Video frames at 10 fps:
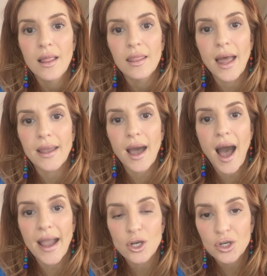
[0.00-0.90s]
Like
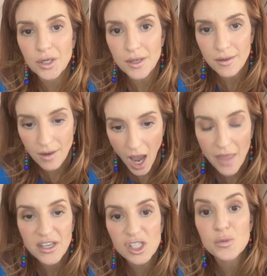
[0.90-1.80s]
I couldn't,
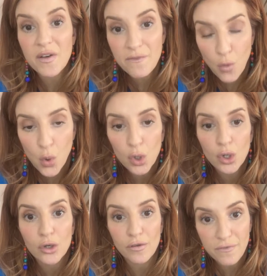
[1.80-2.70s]
this is before
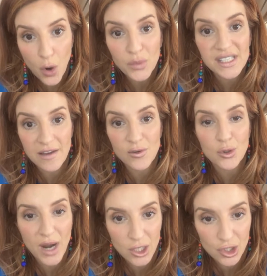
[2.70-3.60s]
your phones gave you
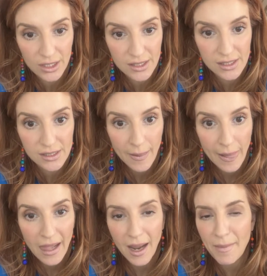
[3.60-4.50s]
directions.
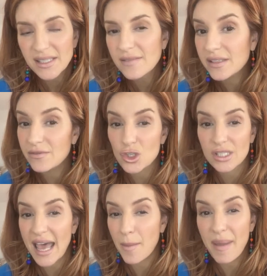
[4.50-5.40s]
I must have even just
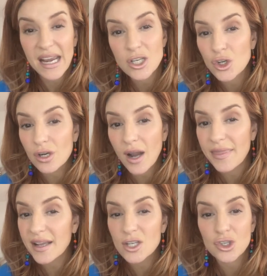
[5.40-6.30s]
had a pager. I
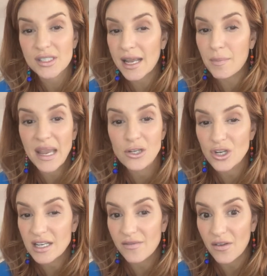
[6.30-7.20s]
think I just had a pager. I
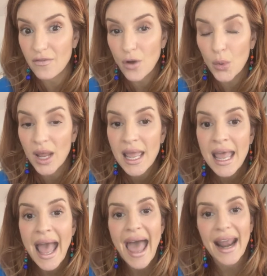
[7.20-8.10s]
didn't even have a phone.
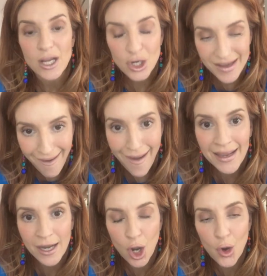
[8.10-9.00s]
And I could not
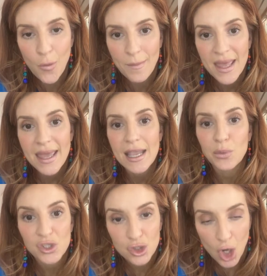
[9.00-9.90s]
get home. It
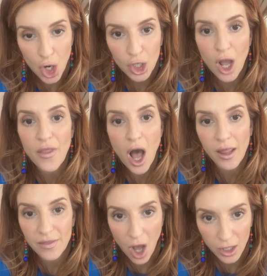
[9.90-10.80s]
was dark in the
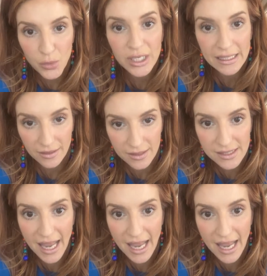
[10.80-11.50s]
Hollywood Hills.